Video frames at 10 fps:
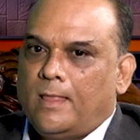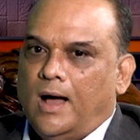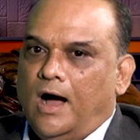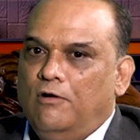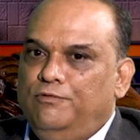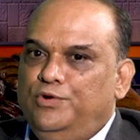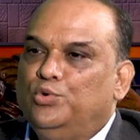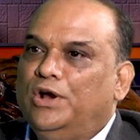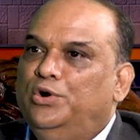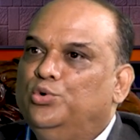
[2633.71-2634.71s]
how you
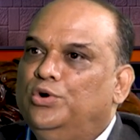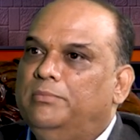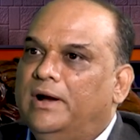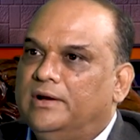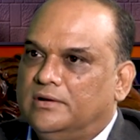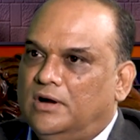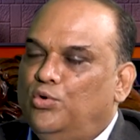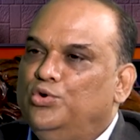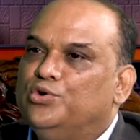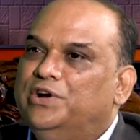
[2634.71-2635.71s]
can do it better,
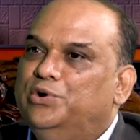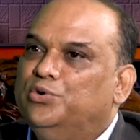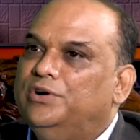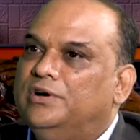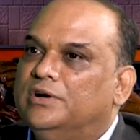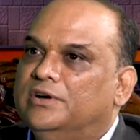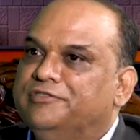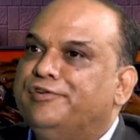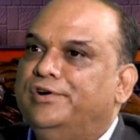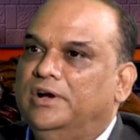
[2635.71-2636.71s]
how you can do it
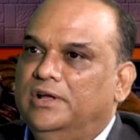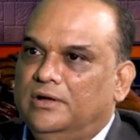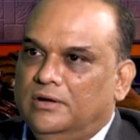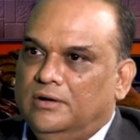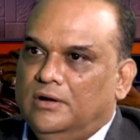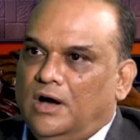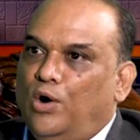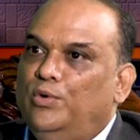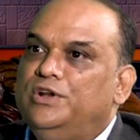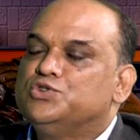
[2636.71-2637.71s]
differently,
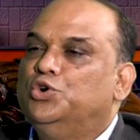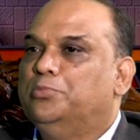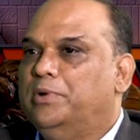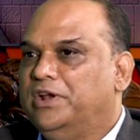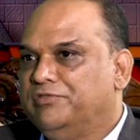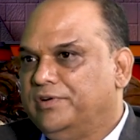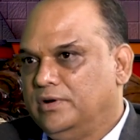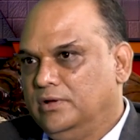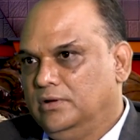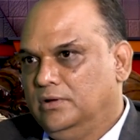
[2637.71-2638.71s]
how it is going to benefit.